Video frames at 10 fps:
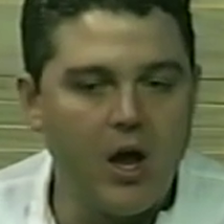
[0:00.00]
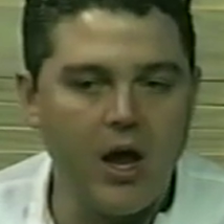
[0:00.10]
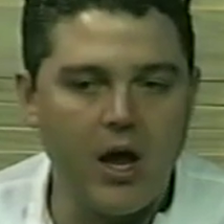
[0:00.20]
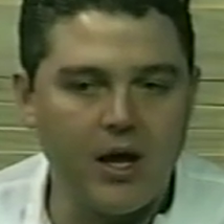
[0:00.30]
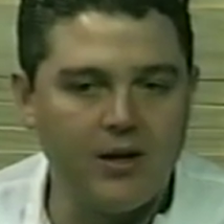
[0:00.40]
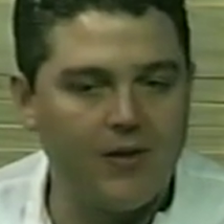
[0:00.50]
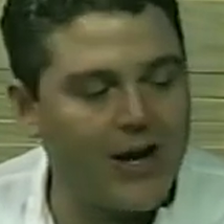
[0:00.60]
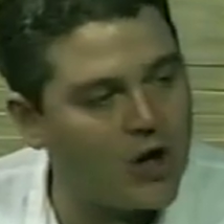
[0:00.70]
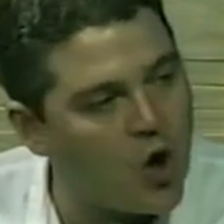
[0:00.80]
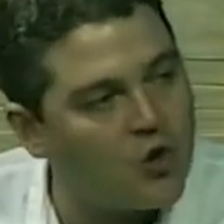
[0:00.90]
and
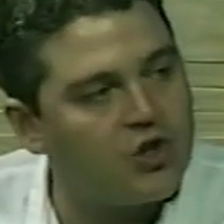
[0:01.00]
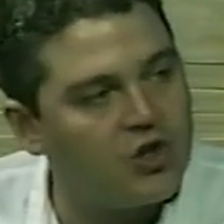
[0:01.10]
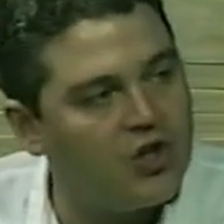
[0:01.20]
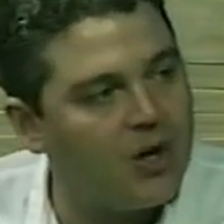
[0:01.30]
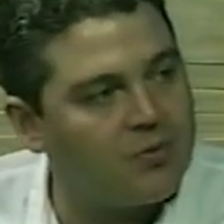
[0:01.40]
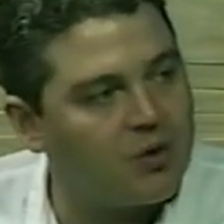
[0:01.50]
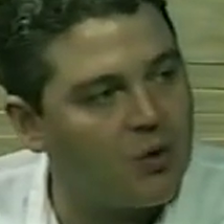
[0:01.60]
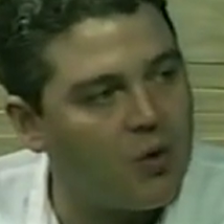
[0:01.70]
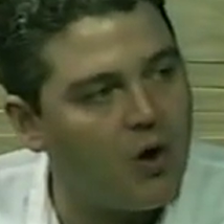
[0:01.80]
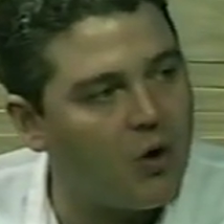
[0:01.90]
that coats the chips with a
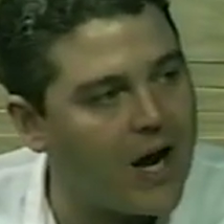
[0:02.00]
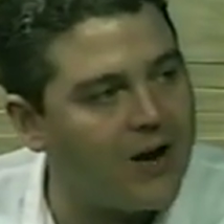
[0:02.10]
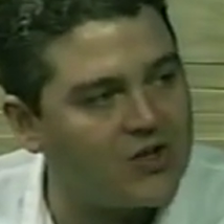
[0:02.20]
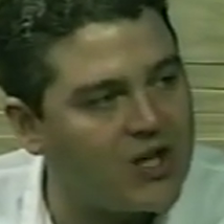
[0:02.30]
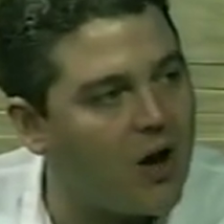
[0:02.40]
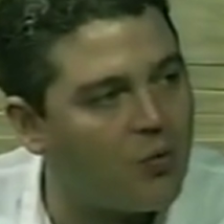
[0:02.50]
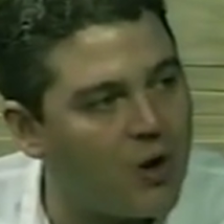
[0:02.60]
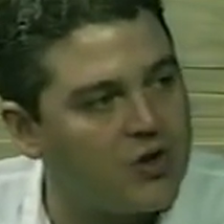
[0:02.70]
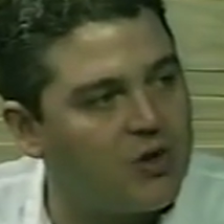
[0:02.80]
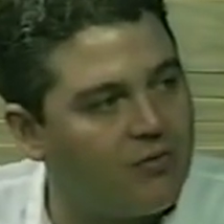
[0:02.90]
real kind of
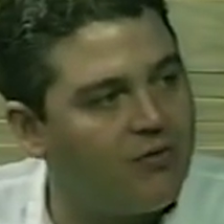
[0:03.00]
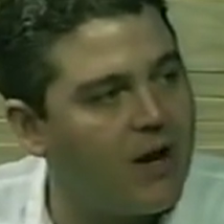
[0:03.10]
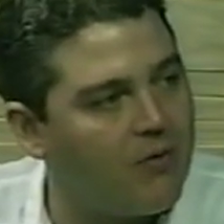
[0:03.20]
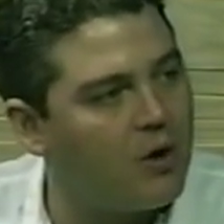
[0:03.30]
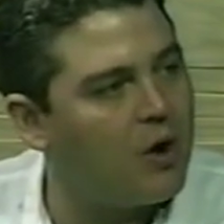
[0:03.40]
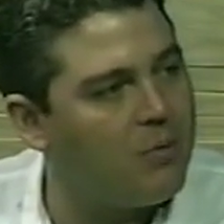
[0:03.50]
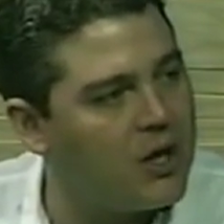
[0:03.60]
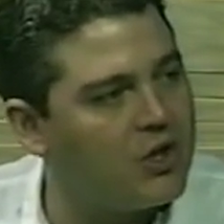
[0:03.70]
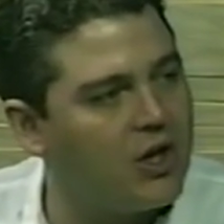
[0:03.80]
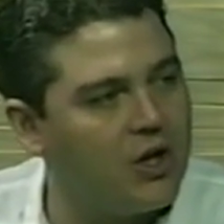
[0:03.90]
Southwestern flavor, a little bit
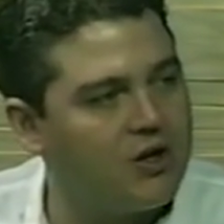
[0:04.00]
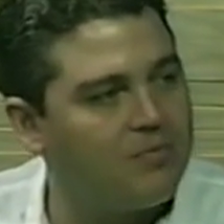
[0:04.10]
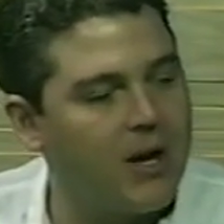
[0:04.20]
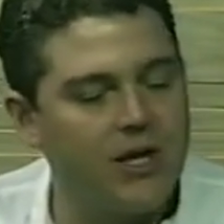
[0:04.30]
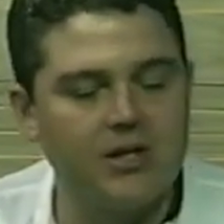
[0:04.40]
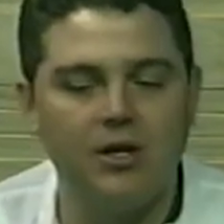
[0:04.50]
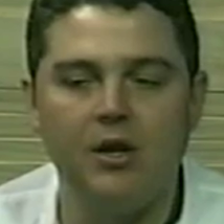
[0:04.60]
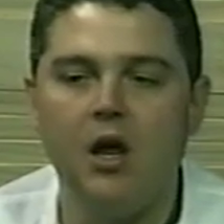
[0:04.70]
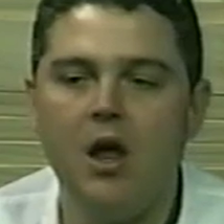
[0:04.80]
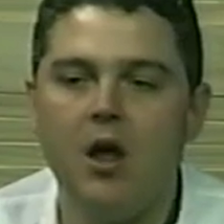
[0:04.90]
of chili spice, and